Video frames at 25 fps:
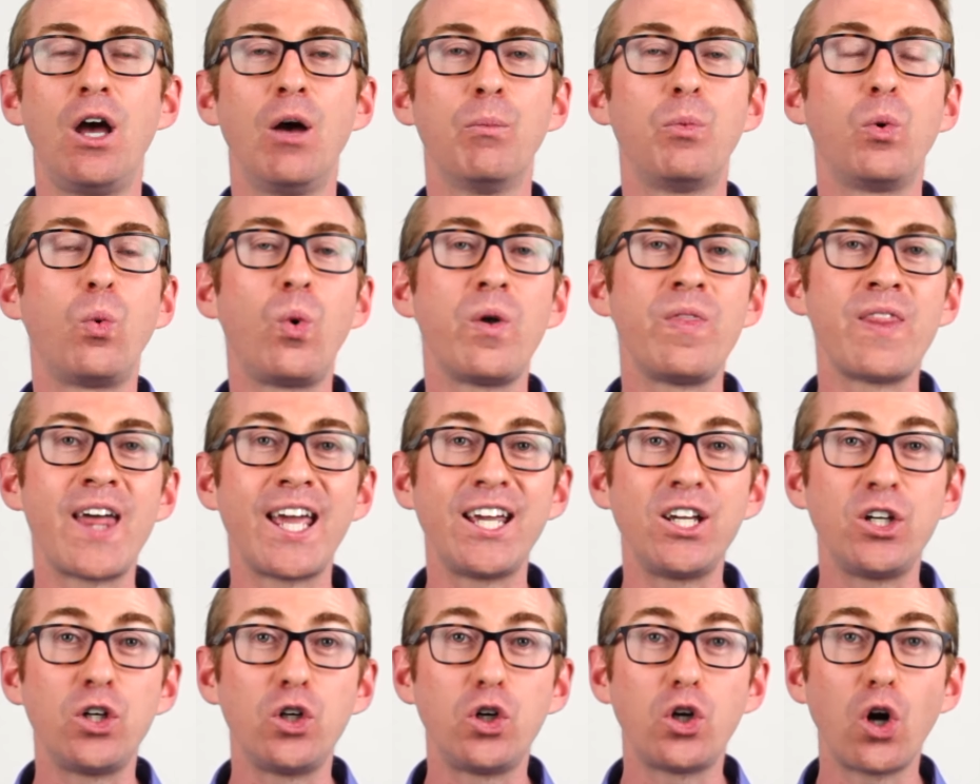But when
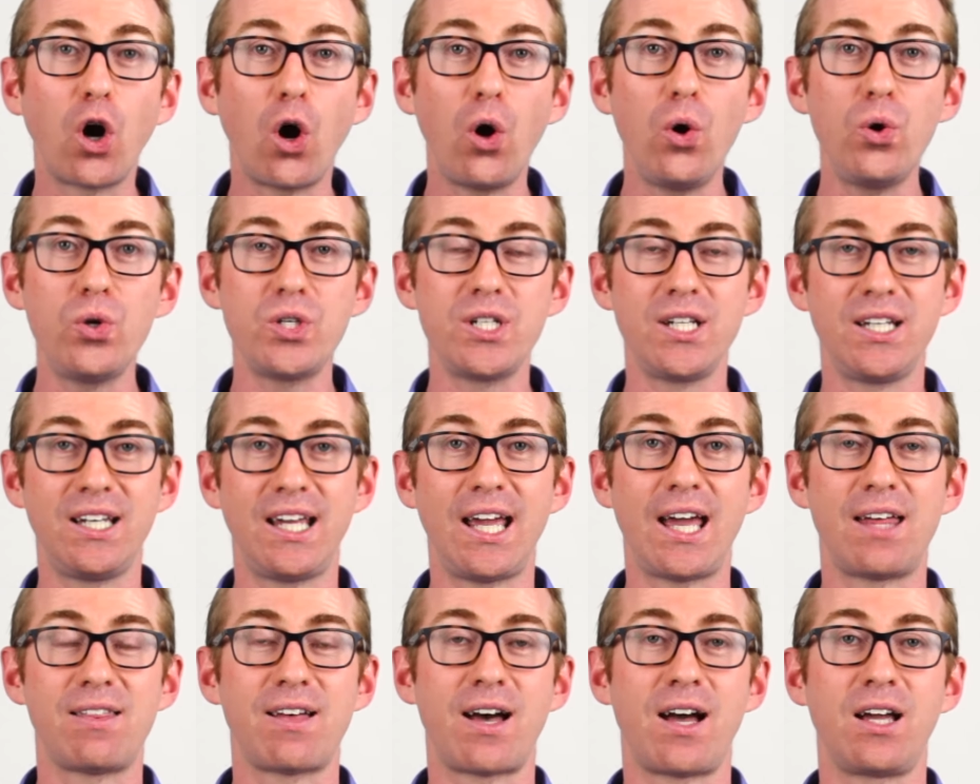they go
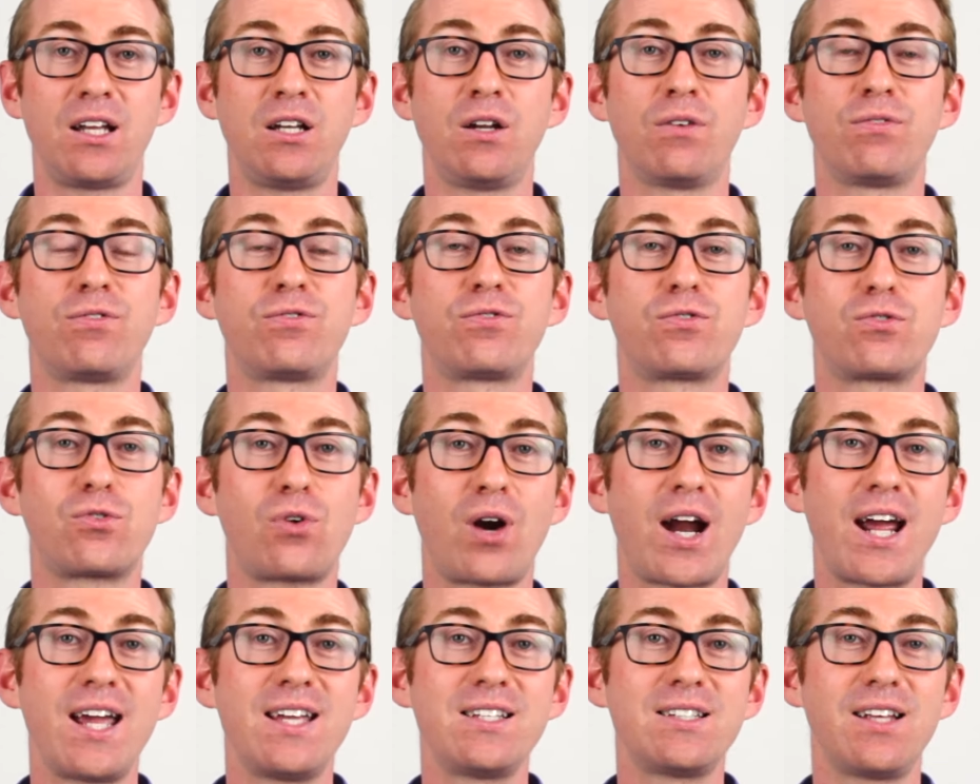together in a
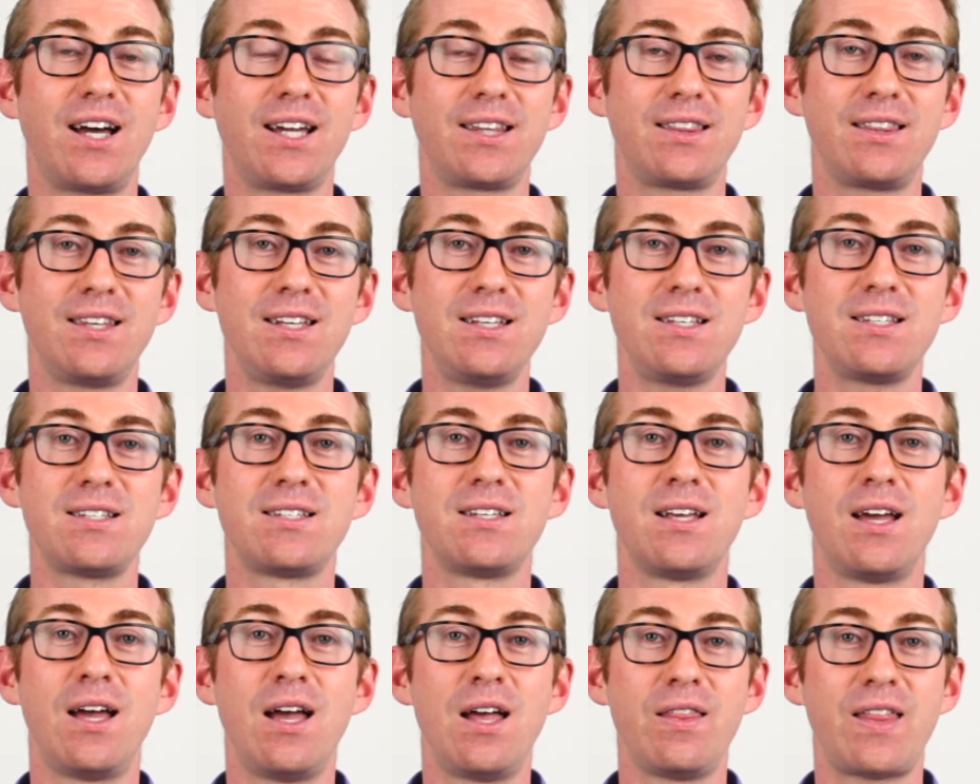phrase like
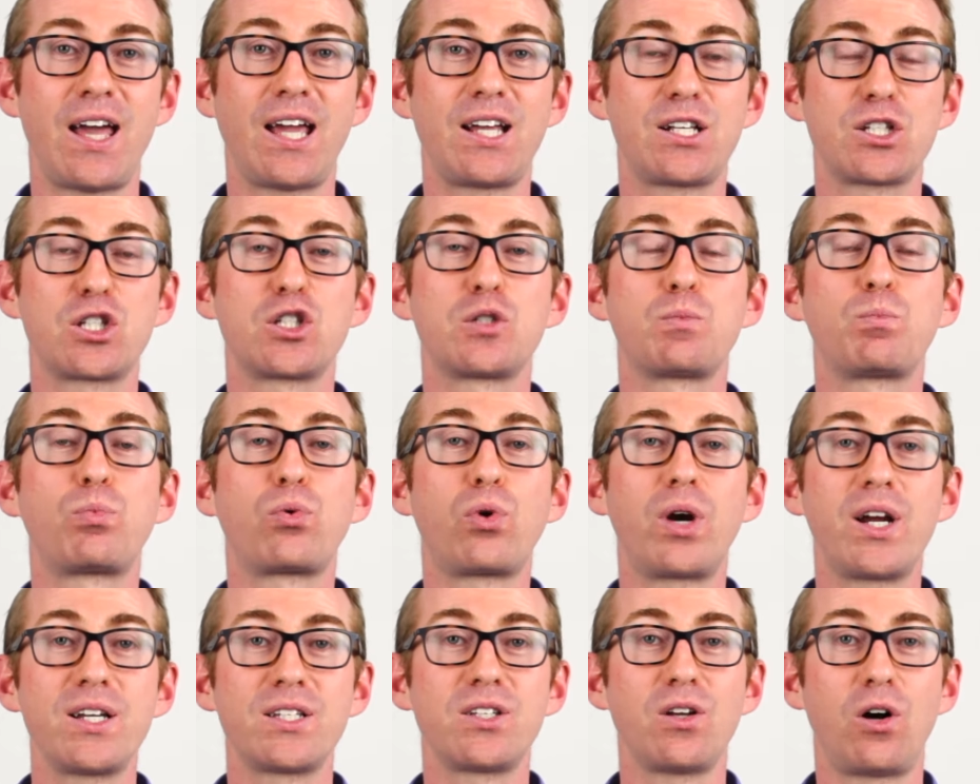this, they
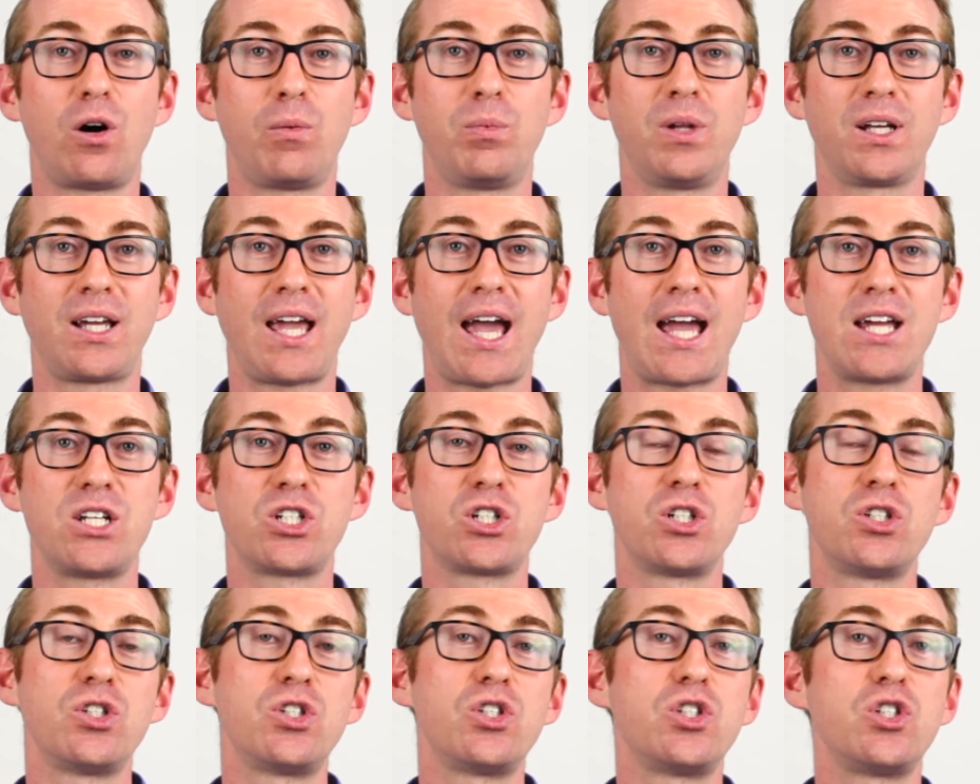express
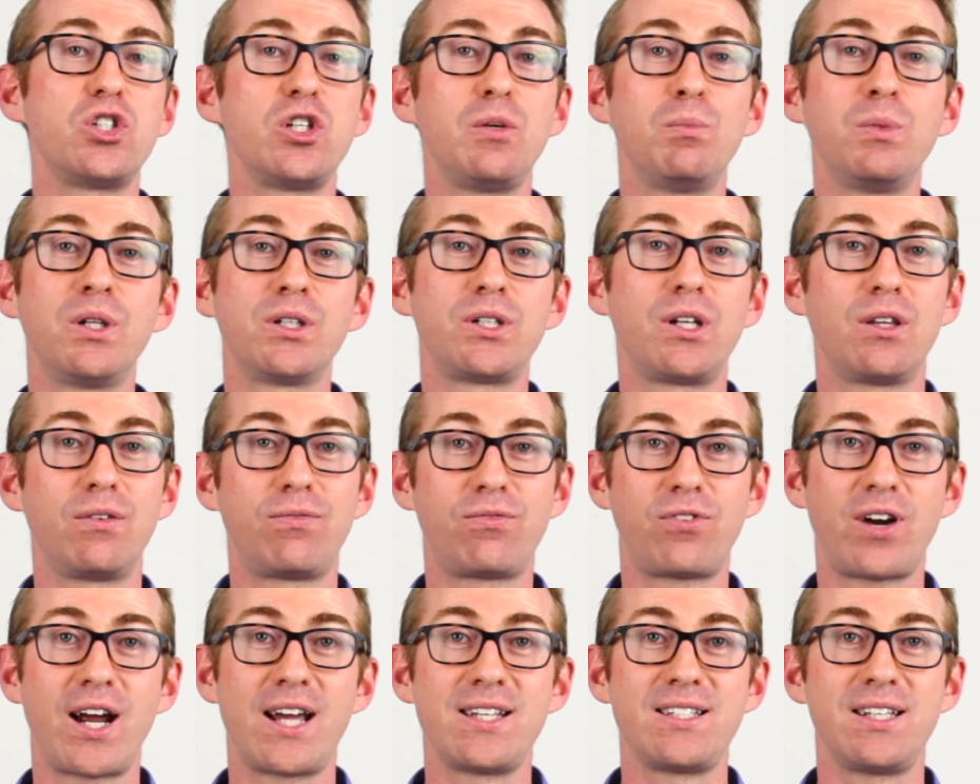obligations similar to the
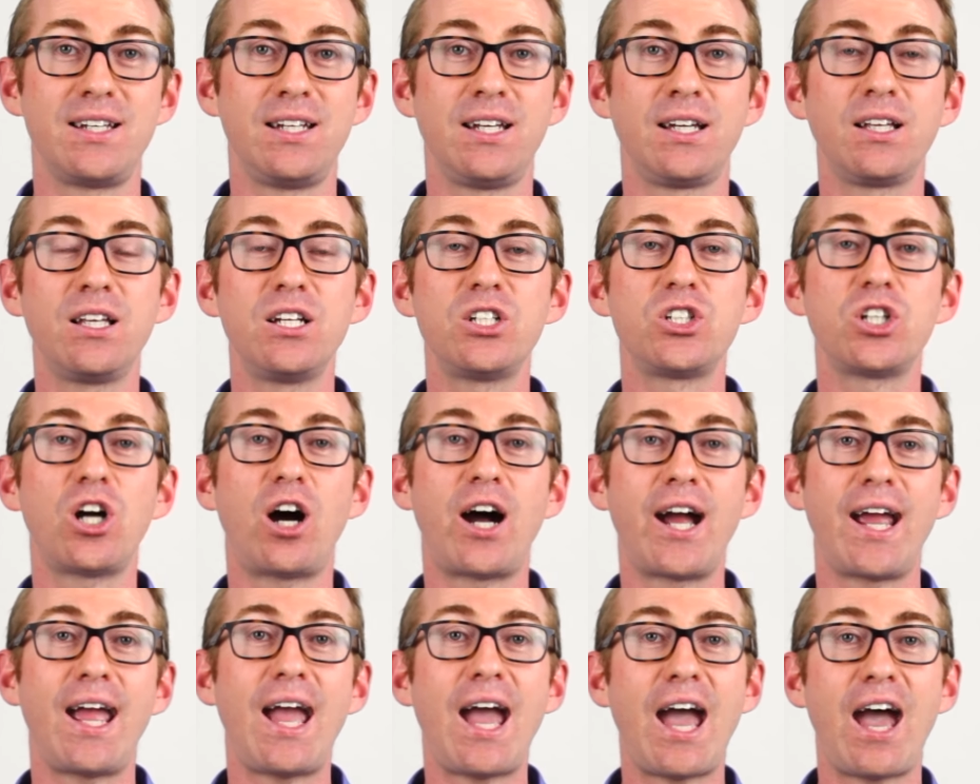phrase in English,
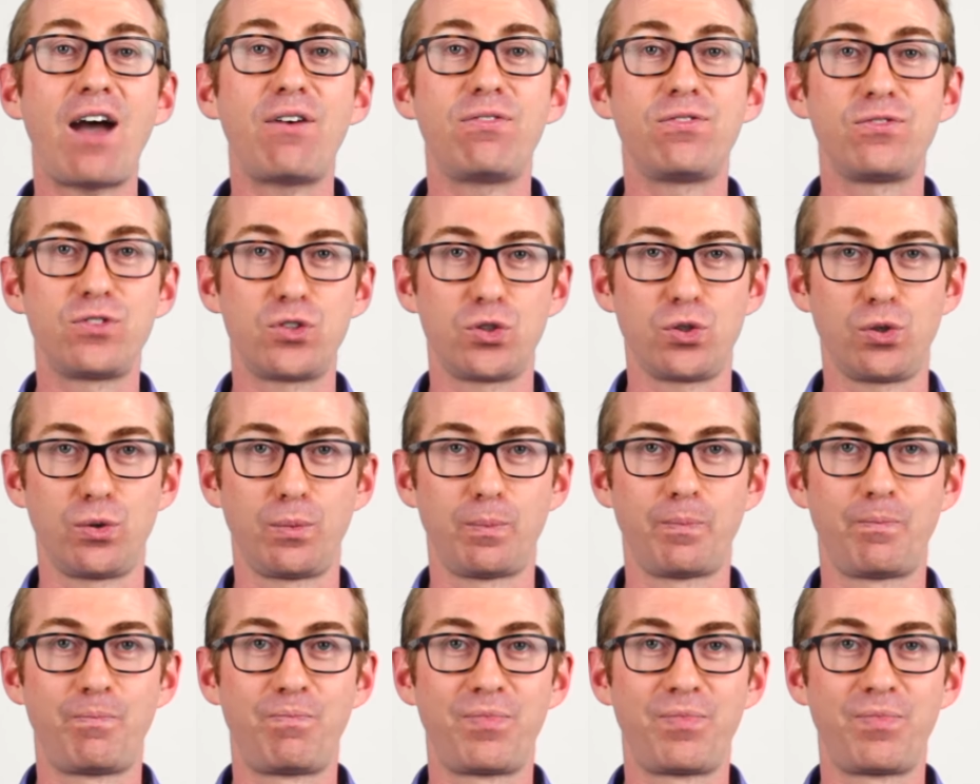I have to.